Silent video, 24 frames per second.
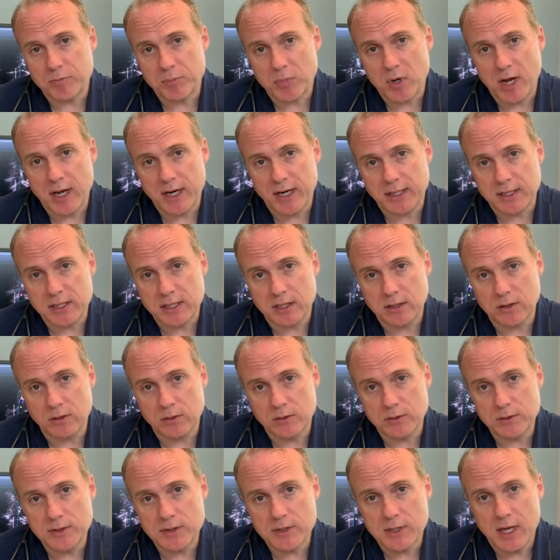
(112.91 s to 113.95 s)
product to
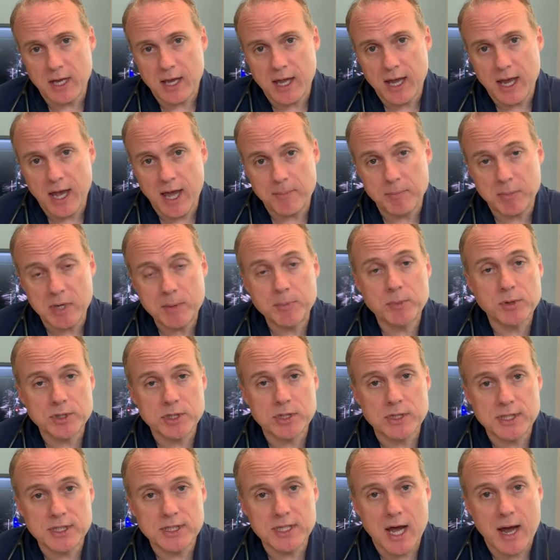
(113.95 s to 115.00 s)
use and people
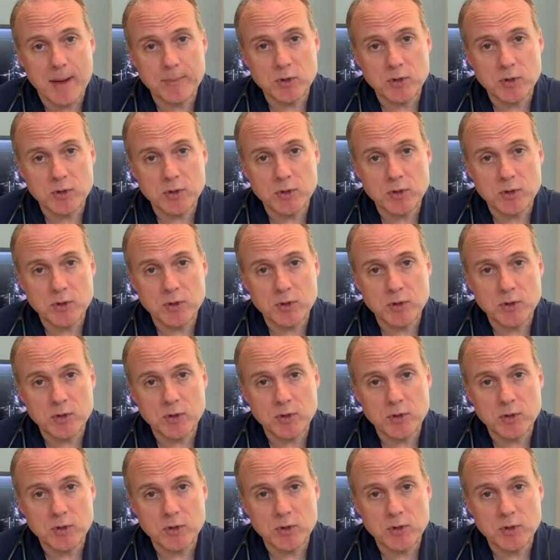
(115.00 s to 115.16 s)
should stop